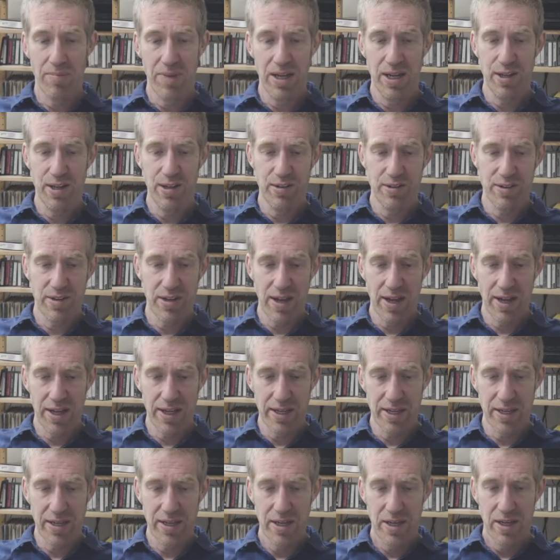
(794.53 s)
He's
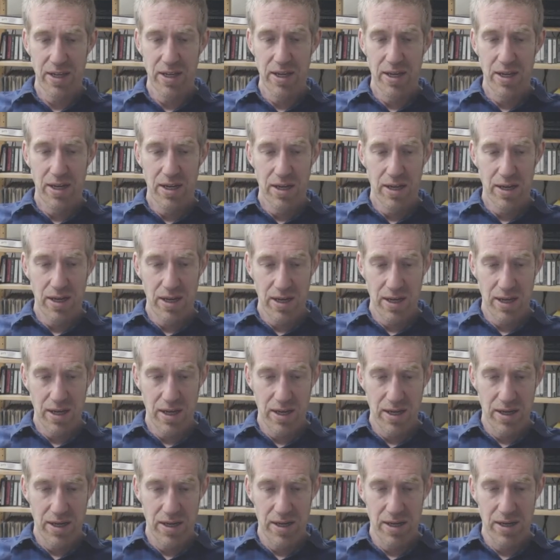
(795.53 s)
like
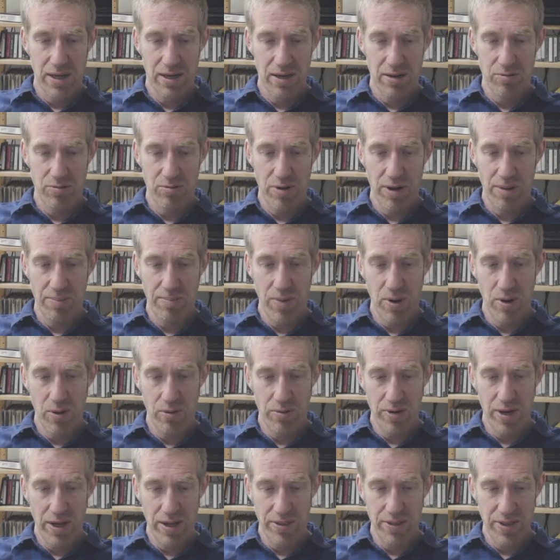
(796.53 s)

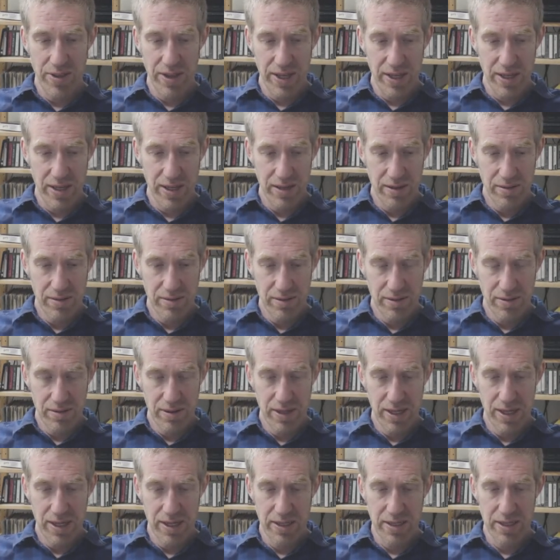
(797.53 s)
Ramon, I think,
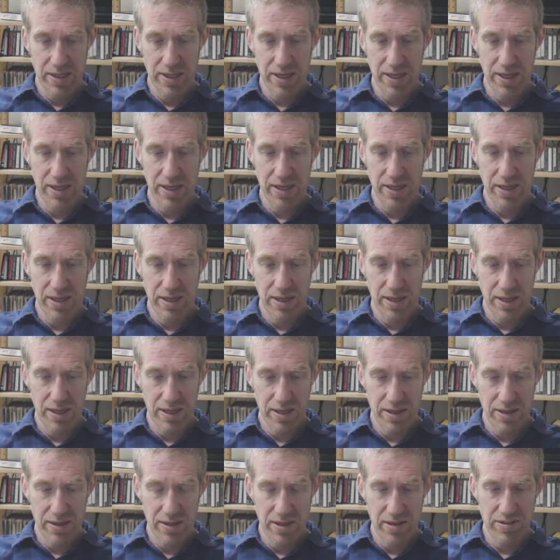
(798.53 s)
in
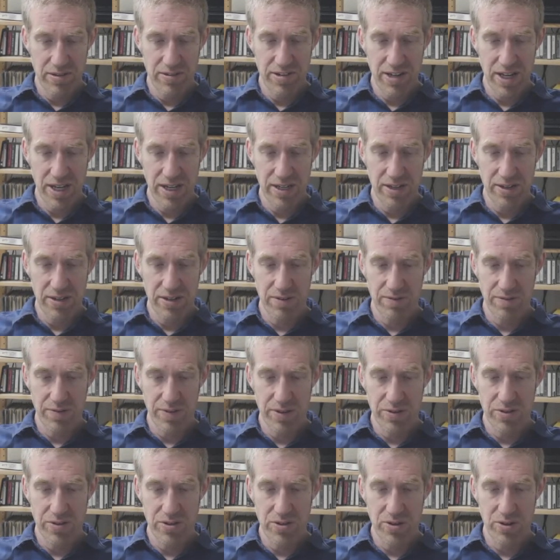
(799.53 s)
the second of
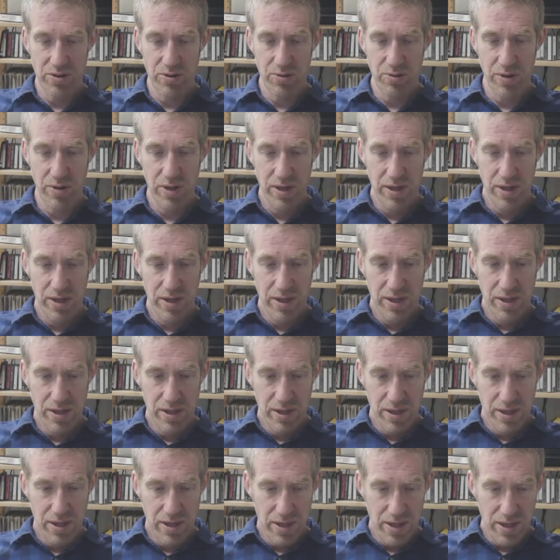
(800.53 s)
the two.
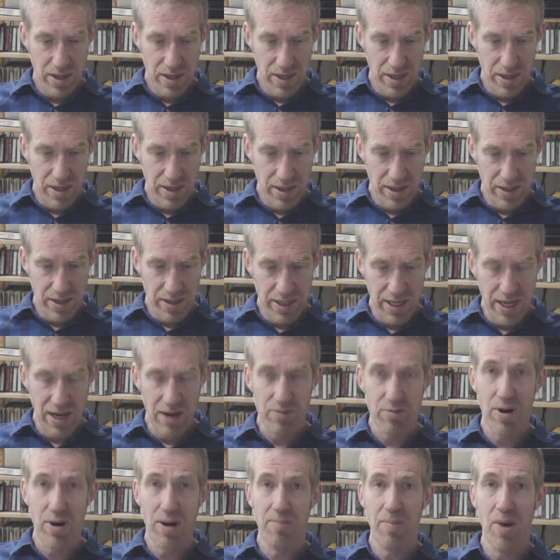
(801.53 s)

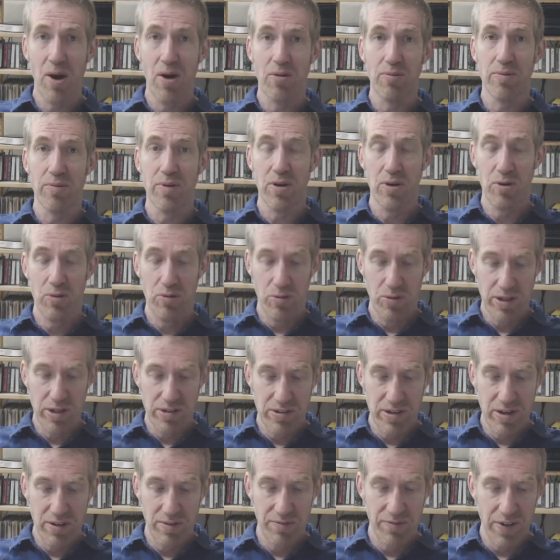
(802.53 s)
Yeah, Ramon, who
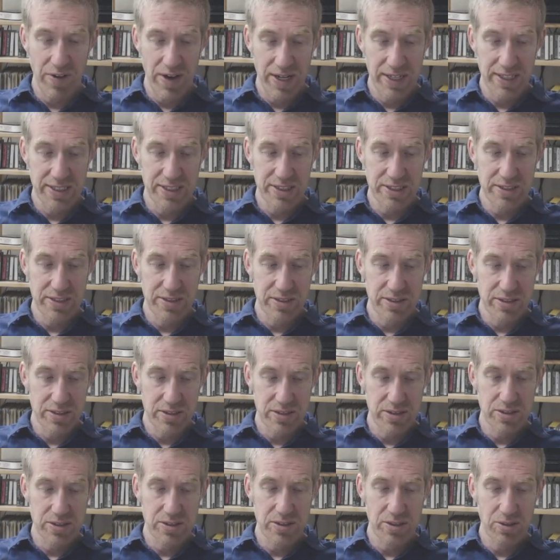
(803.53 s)
is confined
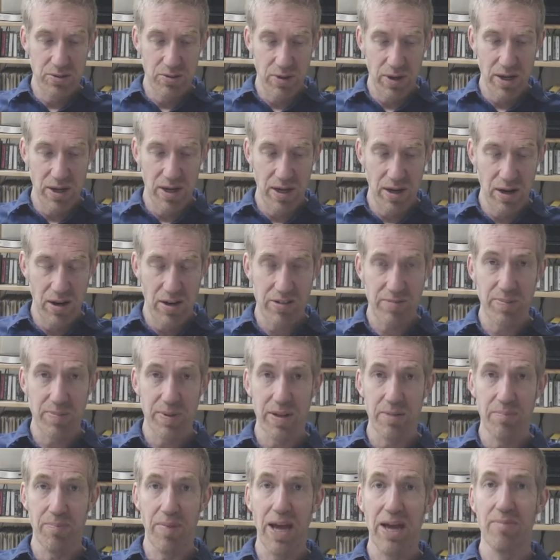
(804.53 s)
to a
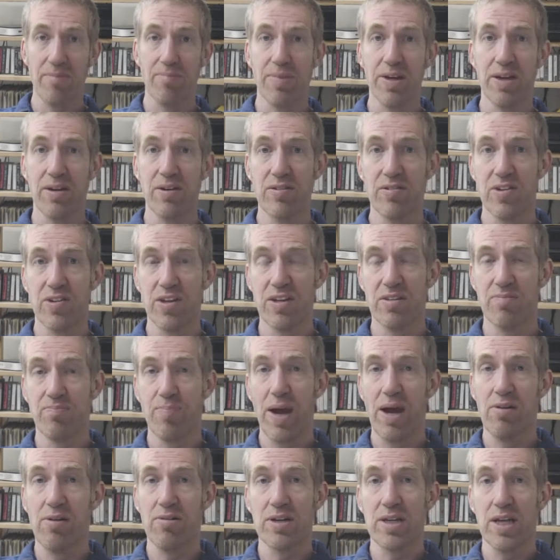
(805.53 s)
hospital bed because he's
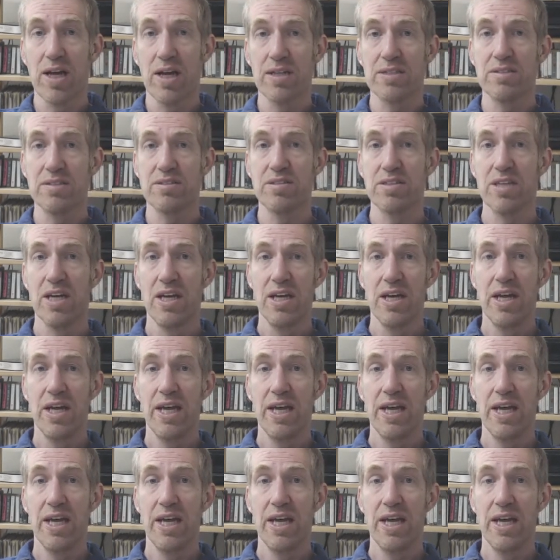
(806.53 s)
paralyzed.